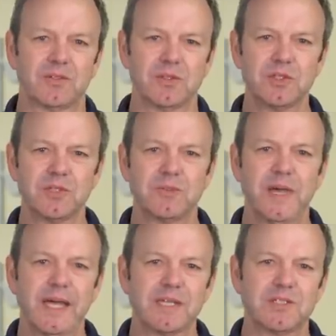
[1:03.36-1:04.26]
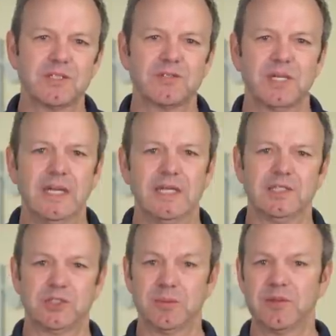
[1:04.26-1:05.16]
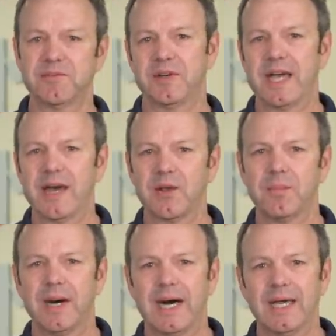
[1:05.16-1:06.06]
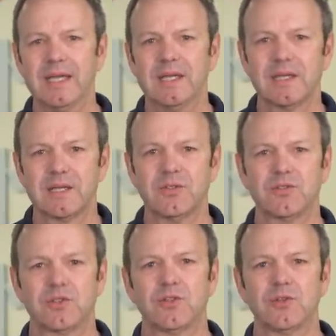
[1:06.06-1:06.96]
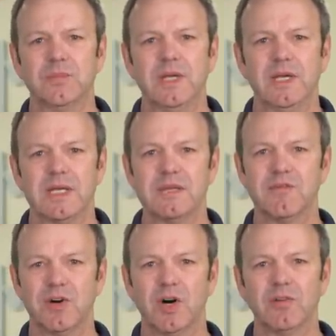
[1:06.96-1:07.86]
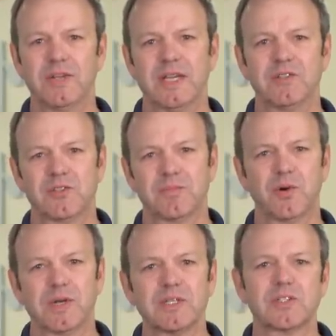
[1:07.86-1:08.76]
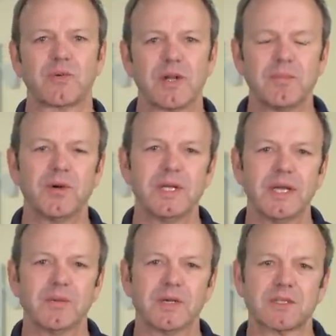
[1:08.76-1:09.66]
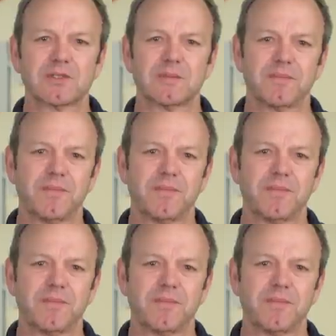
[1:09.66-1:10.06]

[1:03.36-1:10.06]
solutions packages simplify how to buy, consume, evolve, and support these Cradlepoint networks.